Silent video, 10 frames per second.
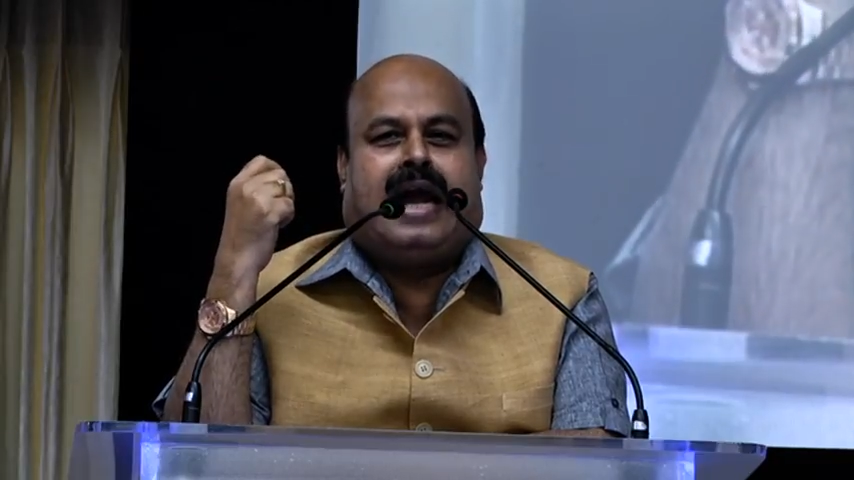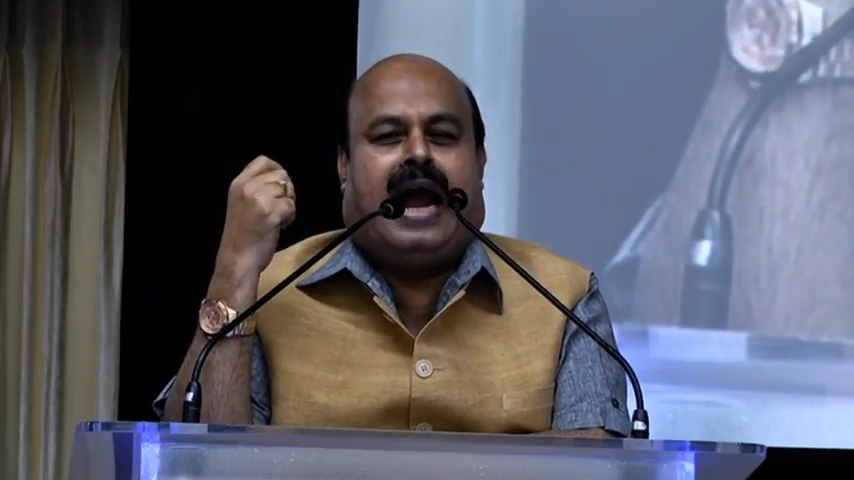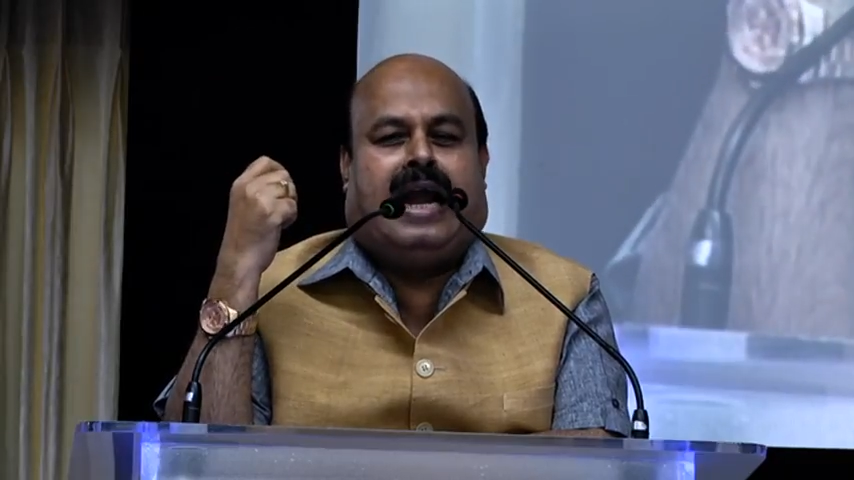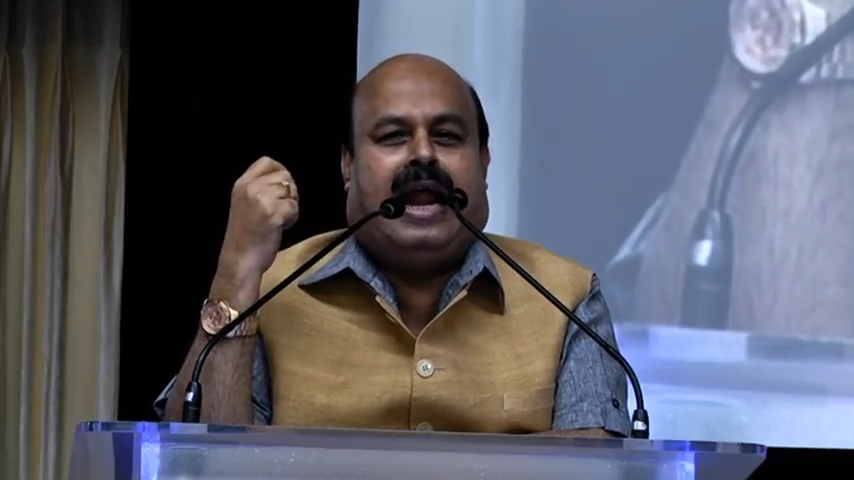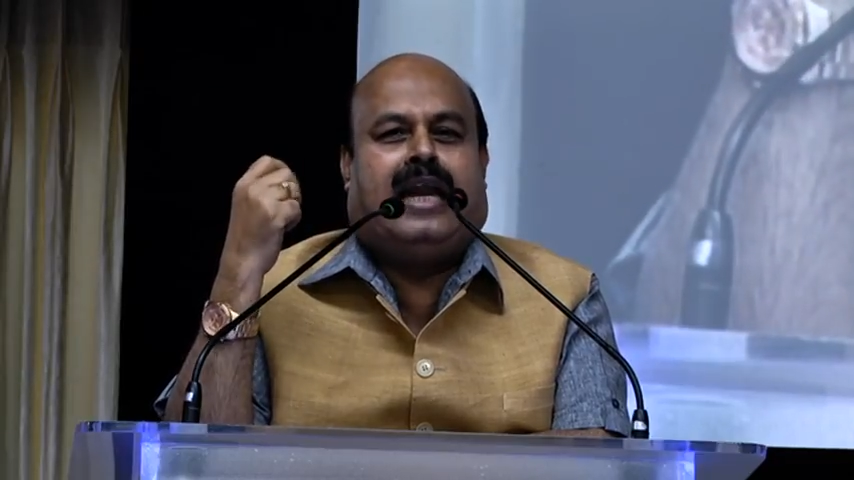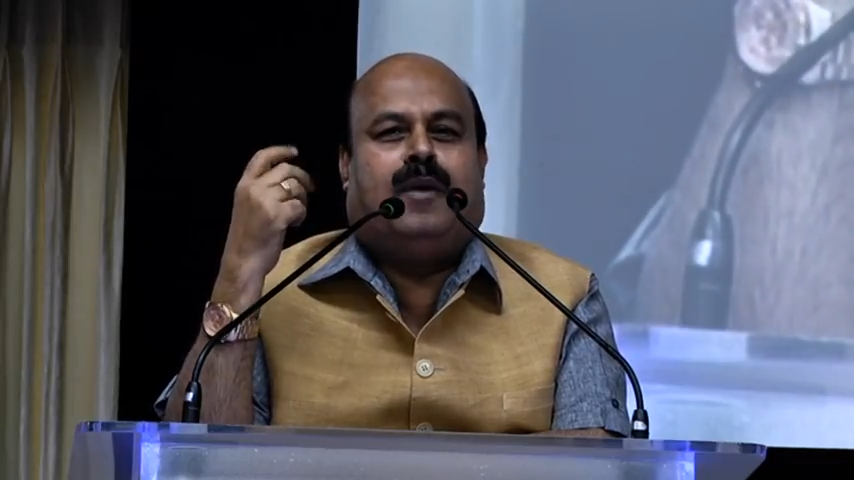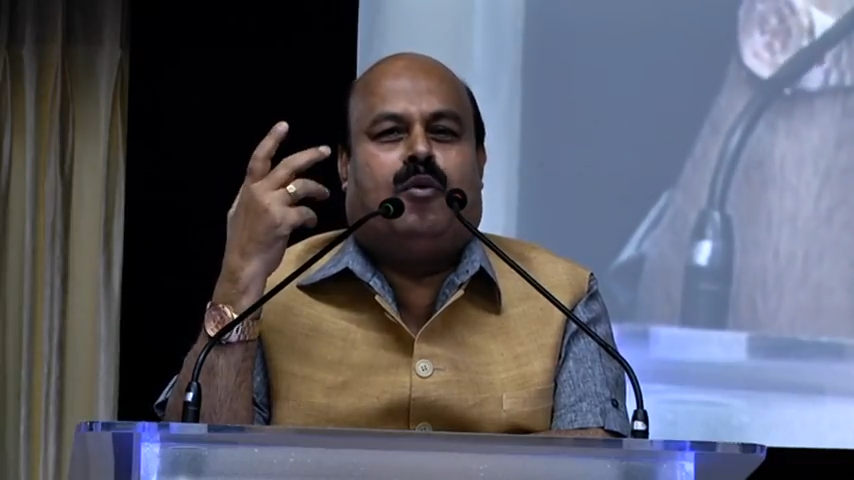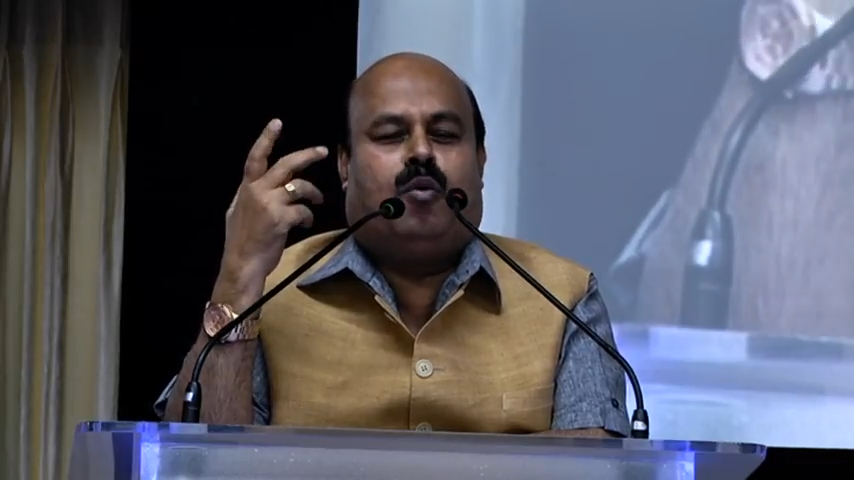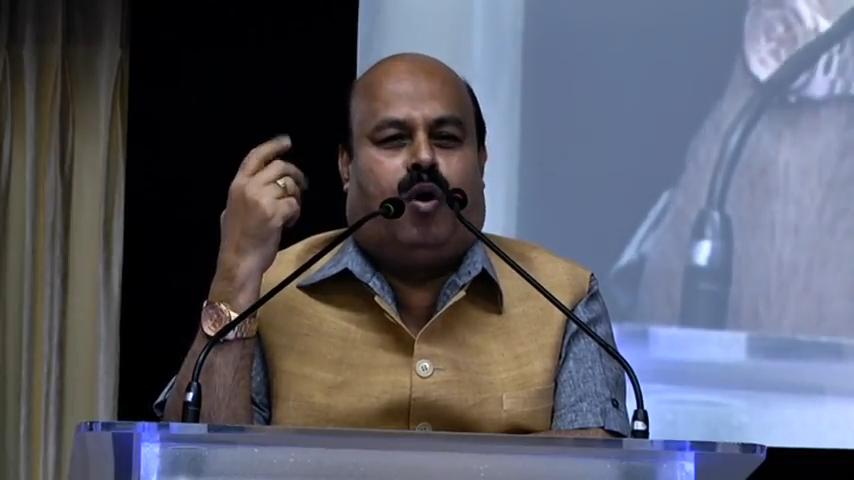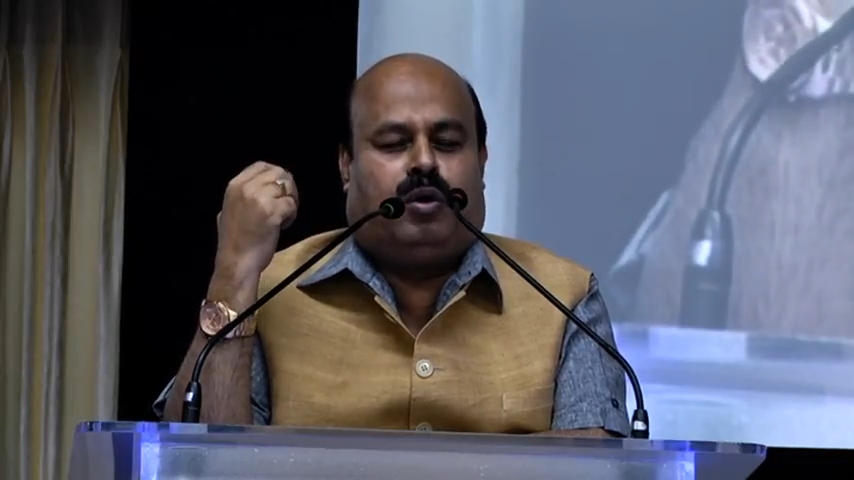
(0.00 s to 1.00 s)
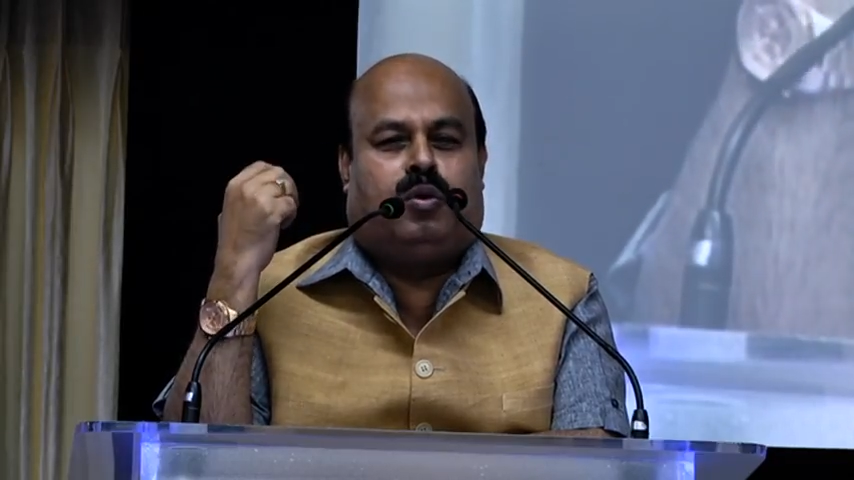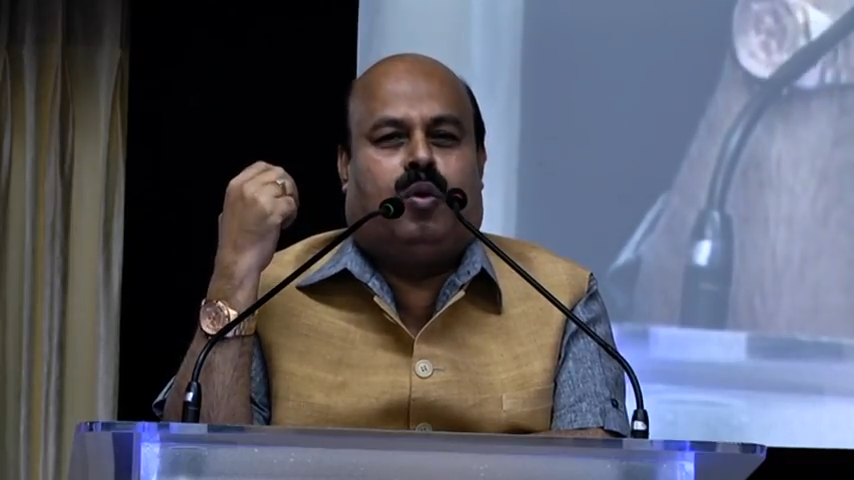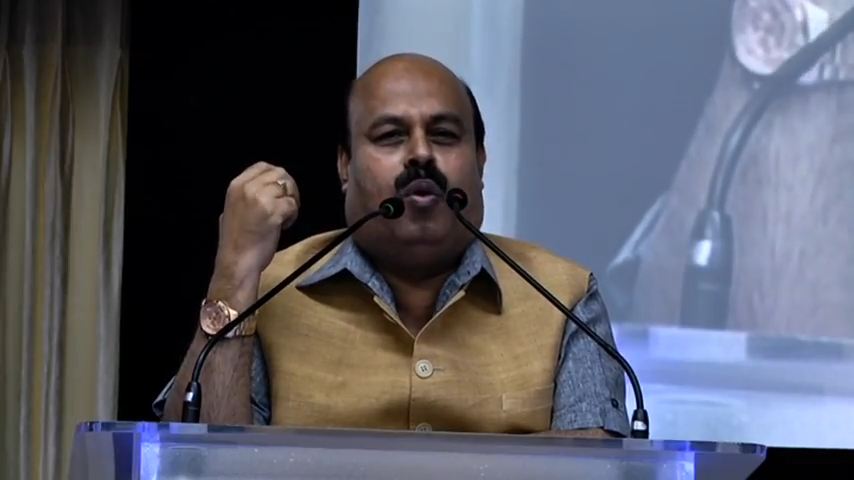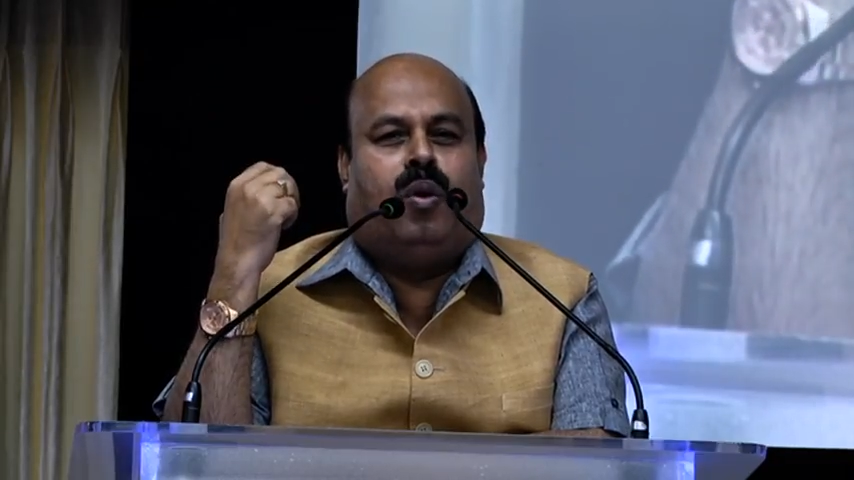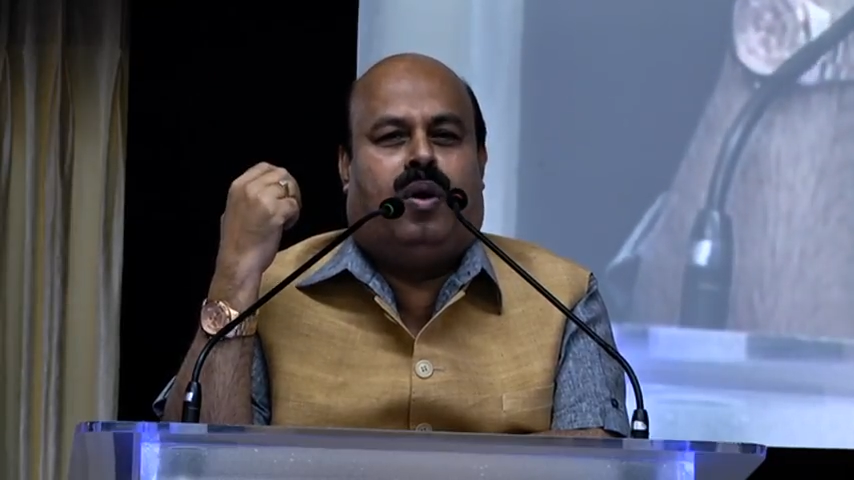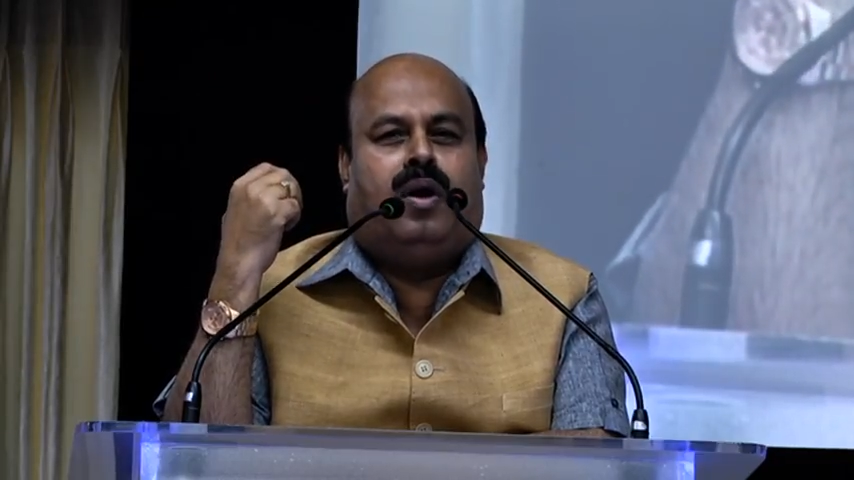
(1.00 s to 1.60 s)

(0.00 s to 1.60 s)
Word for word: guideline, if you go through,